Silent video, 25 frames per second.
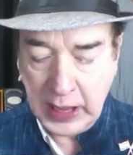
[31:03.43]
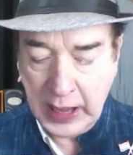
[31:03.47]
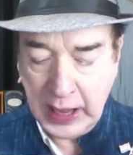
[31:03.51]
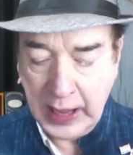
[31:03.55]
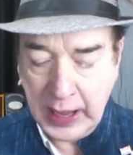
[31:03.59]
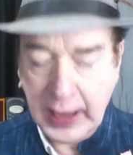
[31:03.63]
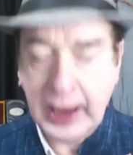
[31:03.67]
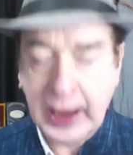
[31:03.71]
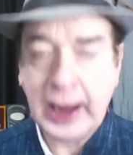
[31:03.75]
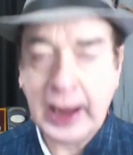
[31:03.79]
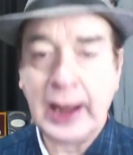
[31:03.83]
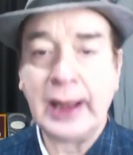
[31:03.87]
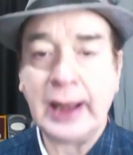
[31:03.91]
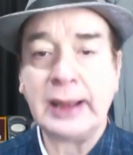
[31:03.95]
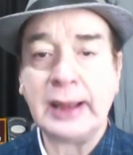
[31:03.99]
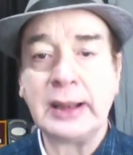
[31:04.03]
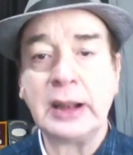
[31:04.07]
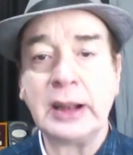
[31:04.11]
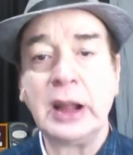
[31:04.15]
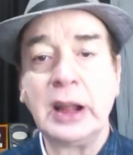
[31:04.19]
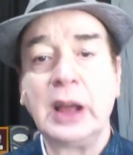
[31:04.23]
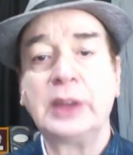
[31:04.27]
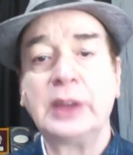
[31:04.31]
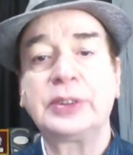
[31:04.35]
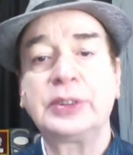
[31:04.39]
And
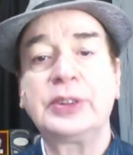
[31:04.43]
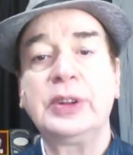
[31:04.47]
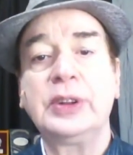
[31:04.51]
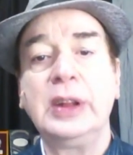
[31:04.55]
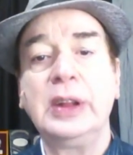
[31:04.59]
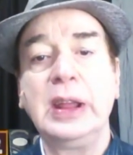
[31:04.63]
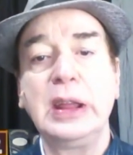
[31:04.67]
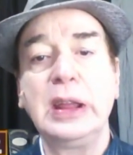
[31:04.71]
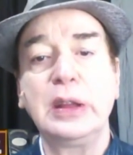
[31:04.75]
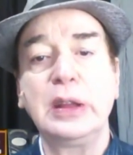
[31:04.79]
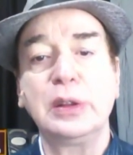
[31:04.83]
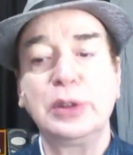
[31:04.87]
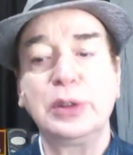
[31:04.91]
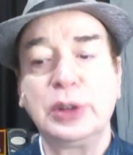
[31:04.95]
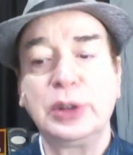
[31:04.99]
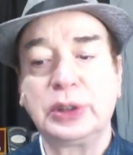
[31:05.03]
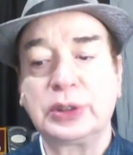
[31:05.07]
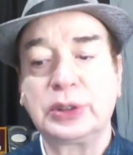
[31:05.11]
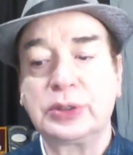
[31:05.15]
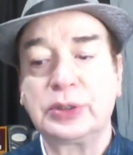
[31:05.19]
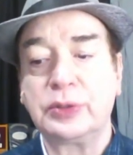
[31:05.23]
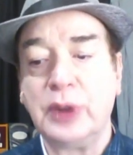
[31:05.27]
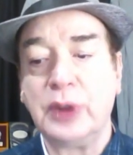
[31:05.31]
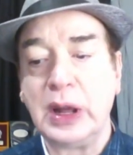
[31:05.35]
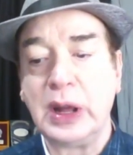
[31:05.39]
lastly,
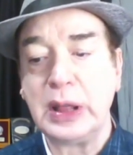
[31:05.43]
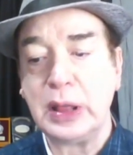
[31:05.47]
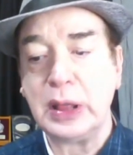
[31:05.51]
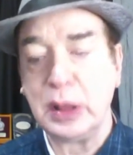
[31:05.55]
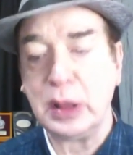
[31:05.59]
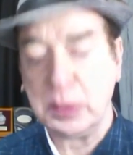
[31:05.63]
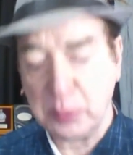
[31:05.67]
just one